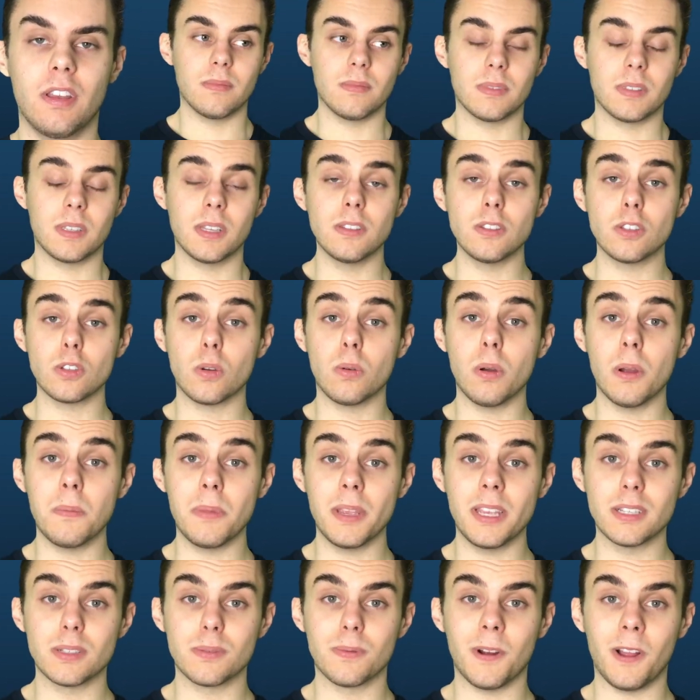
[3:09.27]
Since
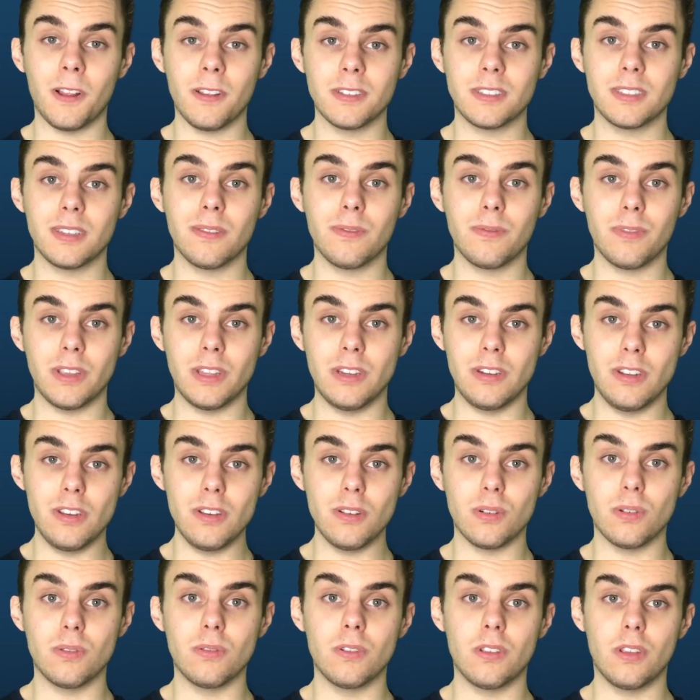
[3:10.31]
Quibi is relatively
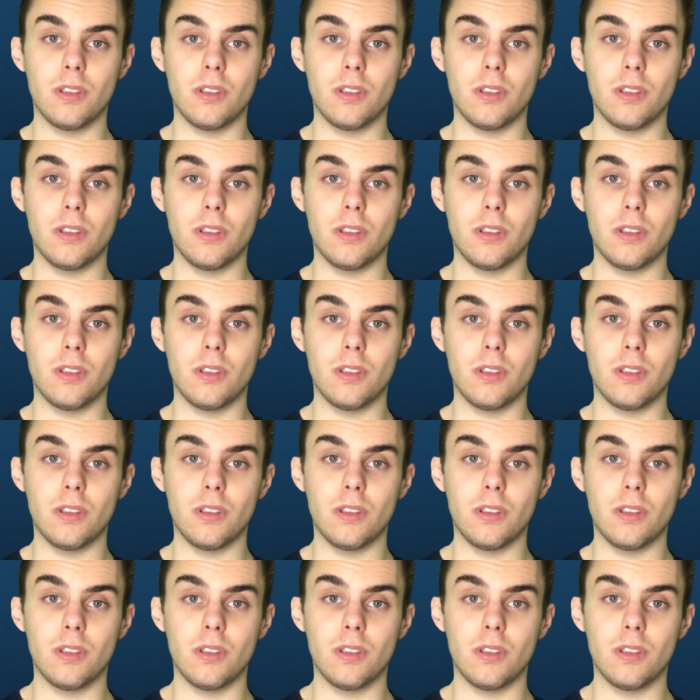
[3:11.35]
new,